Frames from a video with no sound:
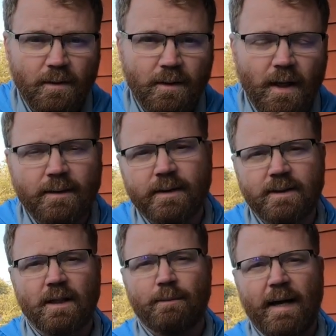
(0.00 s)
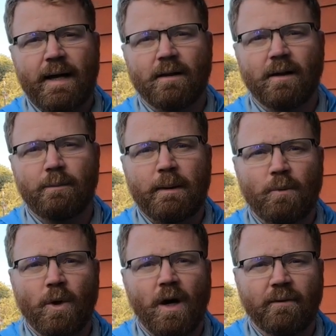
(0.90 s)
content's going to be out a little bit
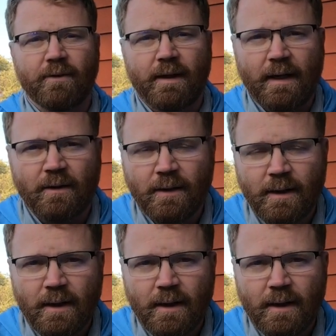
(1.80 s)
more often now.